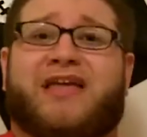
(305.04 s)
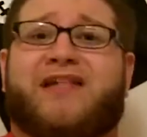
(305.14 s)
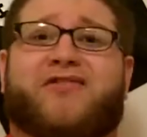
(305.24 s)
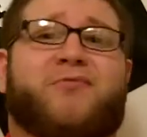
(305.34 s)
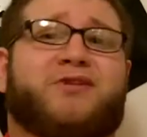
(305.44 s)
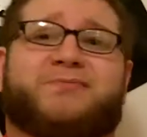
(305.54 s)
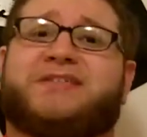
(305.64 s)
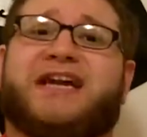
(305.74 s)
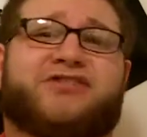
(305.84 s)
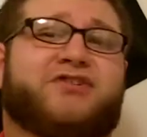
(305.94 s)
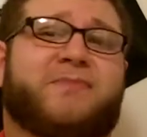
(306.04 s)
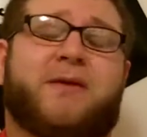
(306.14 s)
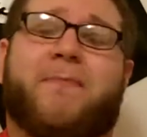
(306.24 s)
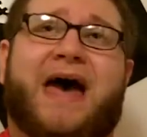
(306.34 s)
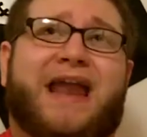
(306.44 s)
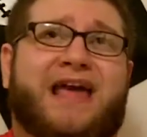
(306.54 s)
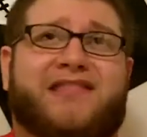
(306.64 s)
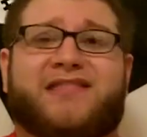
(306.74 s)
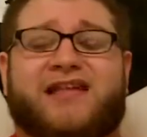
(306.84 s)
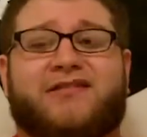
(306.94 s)
had so much potential to be a
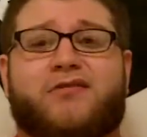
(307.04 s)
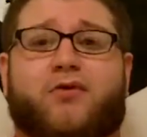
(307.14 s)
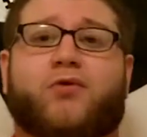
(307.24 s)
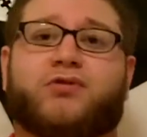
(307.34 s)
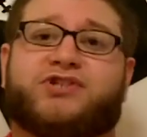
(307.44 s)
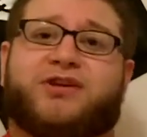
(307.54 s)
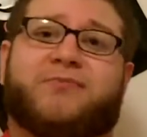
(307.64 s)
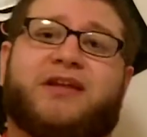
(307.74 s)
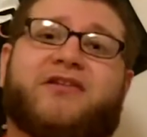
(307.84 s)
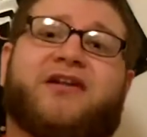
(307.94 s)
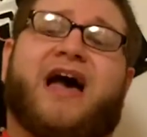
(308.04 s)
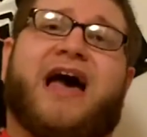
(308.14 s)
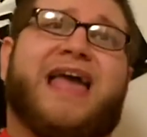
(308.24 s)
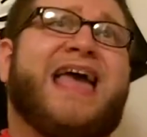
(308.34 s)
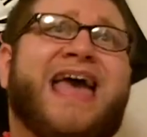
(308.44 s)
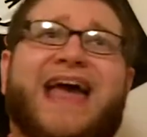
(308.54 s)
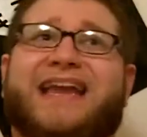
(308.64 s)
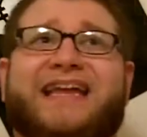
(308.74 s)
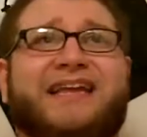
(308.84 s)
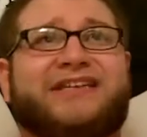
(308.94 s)
badass. He's like this old gym leader guy,
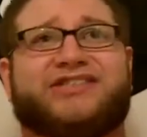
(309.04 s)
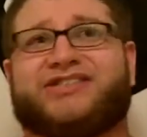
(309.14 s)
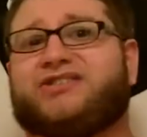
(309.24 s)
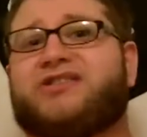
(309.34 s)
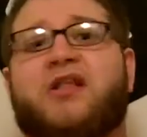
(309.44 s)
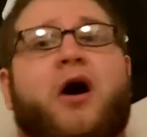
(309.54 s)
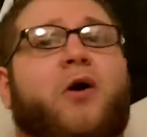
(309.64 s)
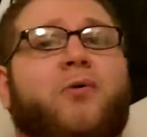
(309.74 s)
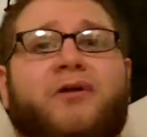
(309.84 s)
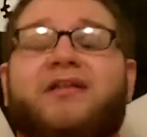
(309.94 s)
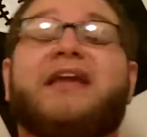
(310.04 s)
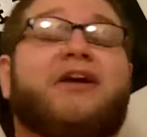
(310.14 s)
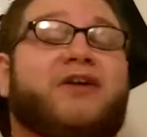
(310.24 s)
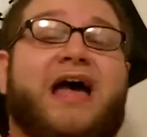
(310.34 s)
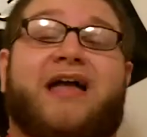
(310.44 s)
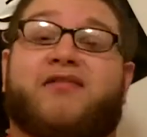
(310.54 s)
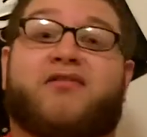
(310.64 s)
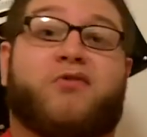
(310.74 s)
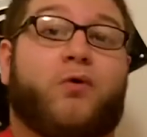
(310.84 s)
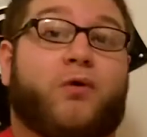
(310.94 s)
and he just, no. He could have had
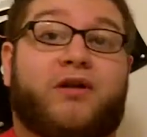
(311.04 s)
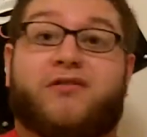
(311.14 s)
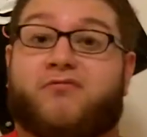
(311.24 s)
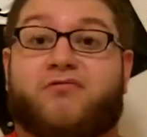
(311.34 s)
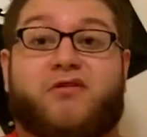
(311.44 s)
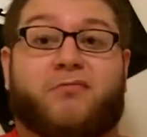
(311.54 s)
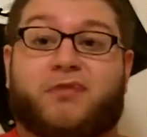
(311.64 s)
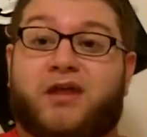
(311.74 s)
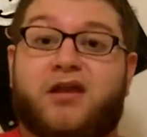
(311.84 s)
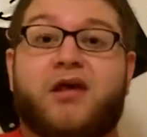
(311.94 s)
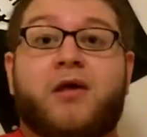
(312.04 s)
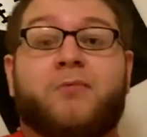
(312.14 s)
stories or something.